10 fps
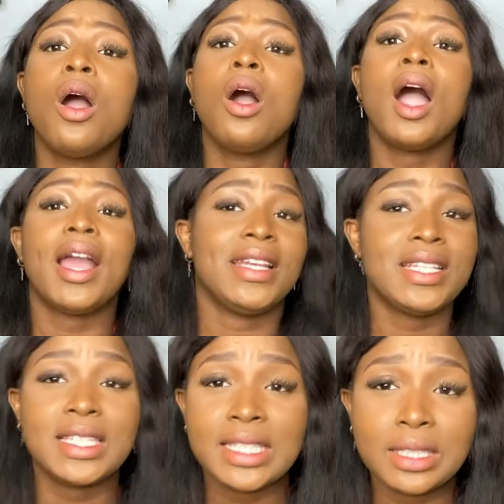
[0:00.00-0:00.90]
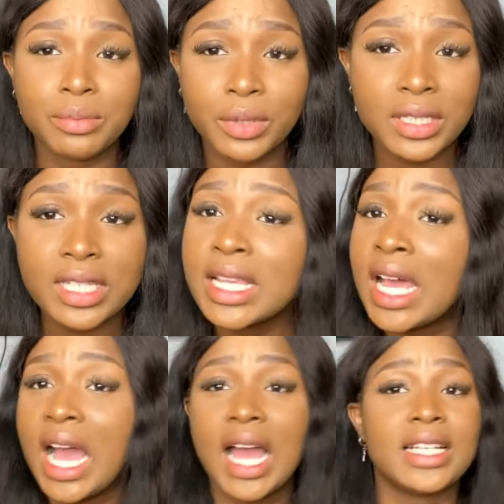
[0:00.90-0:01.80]
I didn't see the bus.
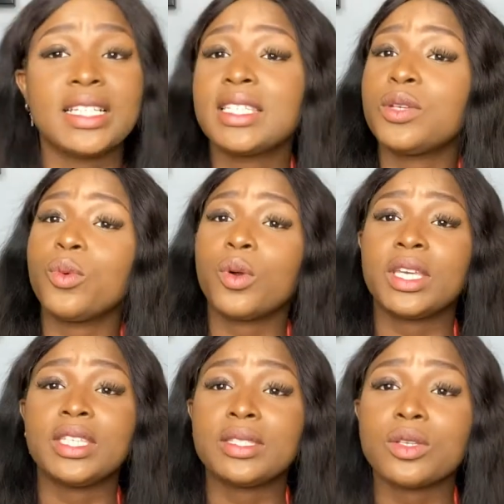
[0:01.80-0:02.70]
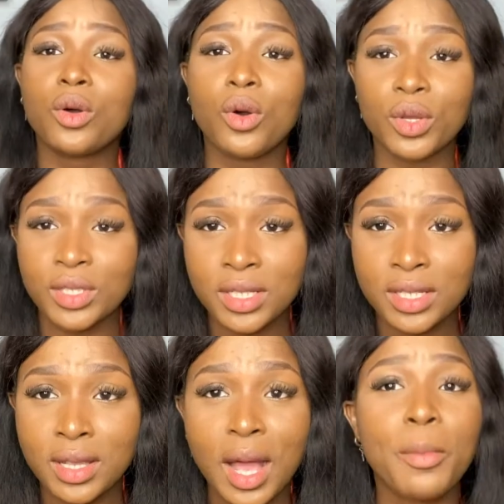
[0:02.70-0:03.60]
I didn't see what hit us,
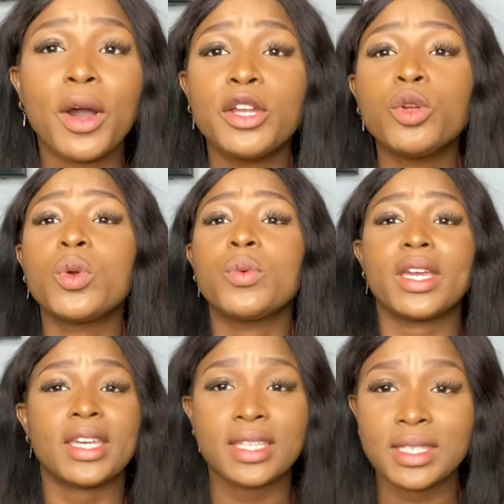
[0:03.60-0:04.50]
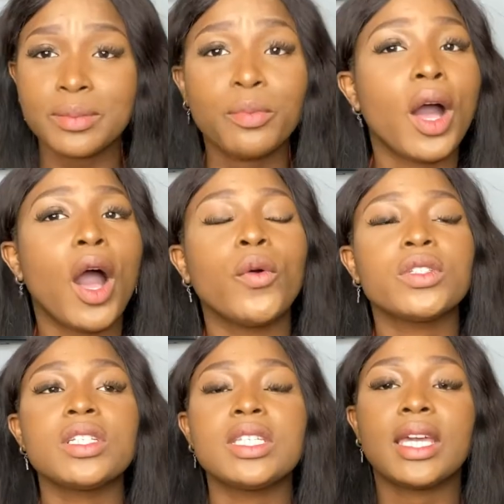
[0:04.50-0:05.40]
but I know we were hit. But I was
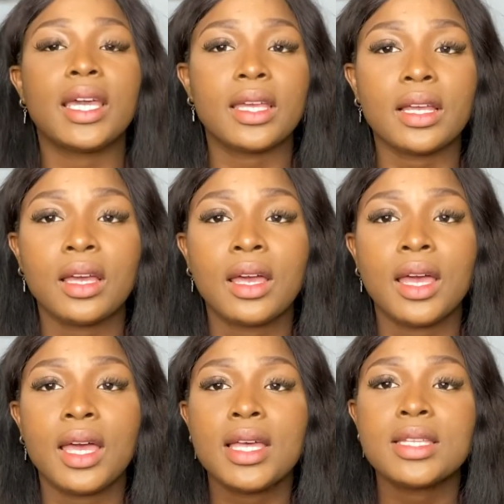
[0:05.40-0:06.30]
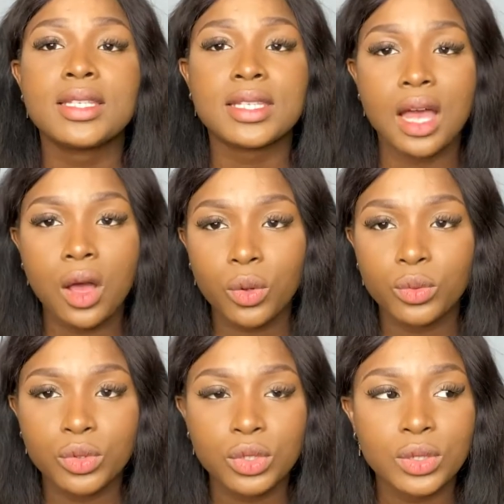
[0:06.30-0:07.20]
just hearing
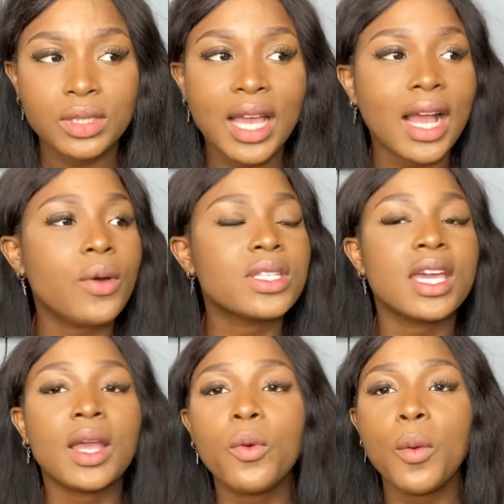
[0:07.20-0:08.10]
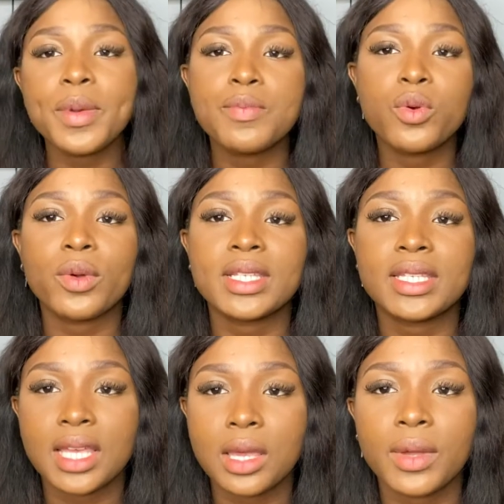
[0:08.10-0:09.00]
sound, like I was hearing what people were
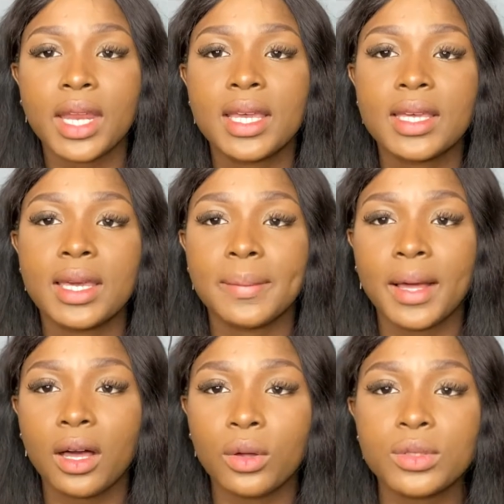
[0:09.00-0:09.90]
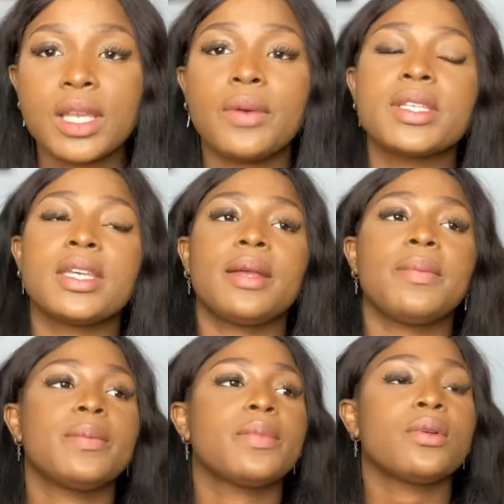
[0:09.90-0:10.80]
saying when I came out. I was hearing
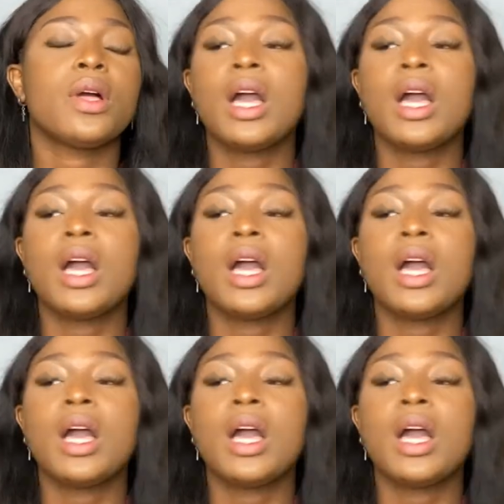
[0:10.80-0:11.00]
people.